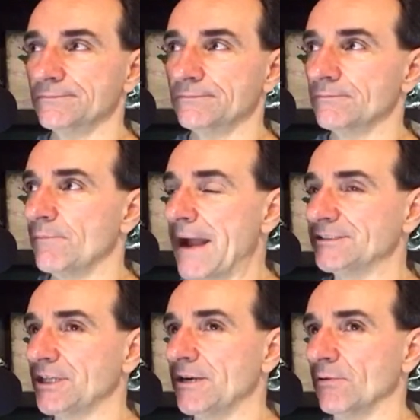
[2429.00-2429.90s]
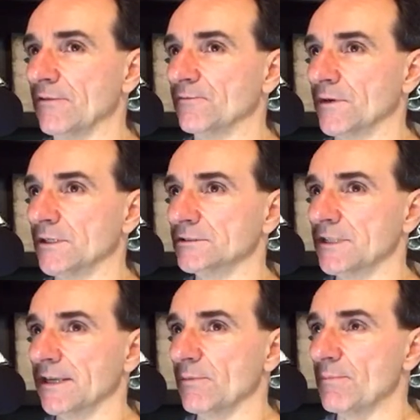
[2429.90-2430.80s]
by January 1st, they
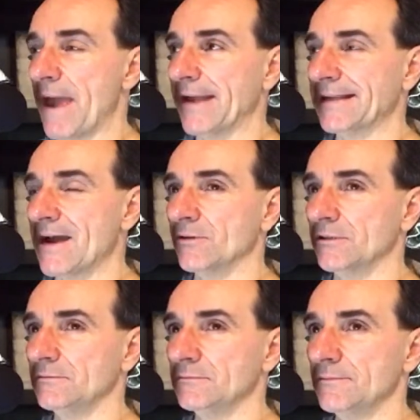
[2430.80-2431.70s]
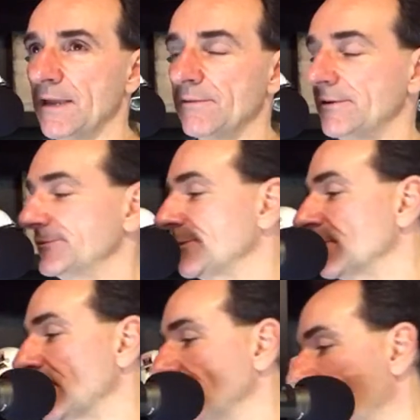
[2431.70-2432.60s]
can be back counted, maybe, something
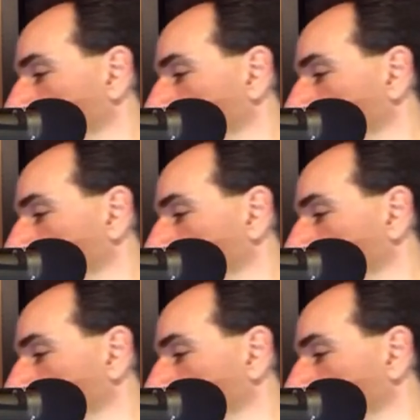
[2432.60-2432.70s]
like that.